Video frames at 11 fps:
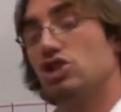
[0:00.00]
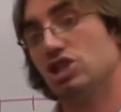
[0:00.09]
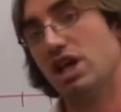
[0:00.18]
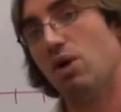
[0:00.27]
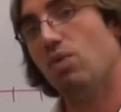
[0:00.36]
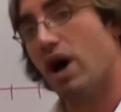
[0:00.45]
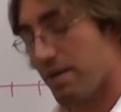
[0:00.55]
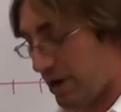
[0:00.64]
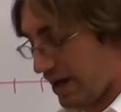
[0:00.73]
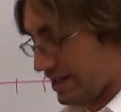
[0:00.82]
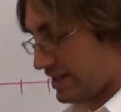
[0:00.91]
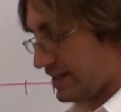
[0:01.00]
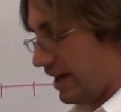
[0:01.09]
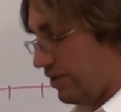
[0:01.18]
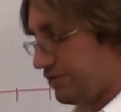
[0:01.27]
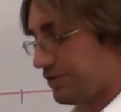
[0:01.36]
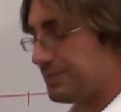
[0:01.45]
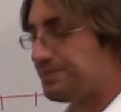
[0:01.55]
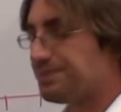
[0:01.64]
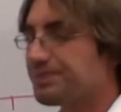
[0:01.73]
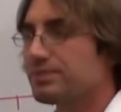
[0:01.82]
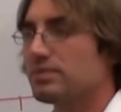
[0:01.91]
you just got y by itself.
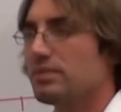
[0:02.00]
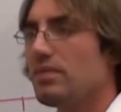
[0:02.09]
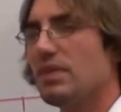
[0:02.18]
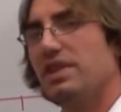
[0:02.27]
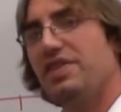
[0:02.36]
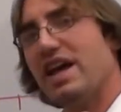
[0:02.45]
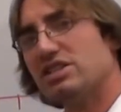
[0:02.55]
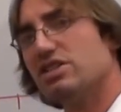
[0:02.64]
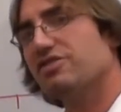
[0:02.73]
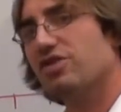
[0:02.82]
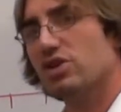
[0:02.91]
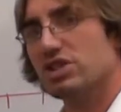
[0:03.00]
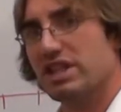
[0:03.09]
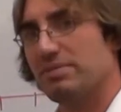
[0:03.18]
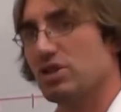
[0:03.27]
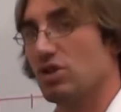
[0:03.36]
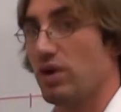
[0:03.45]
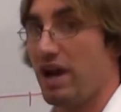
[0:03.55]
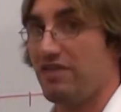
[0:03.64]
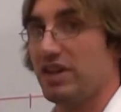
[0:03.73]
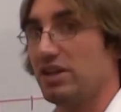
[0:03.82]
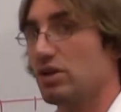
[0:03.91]
That's the first step to
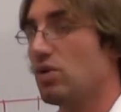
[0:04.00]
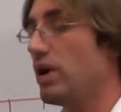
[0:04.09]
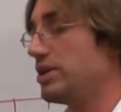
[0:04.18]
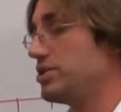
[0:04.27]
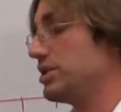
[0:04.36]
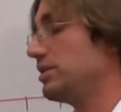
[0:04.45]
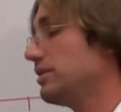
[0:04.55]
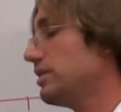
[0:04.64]
graphing an equation.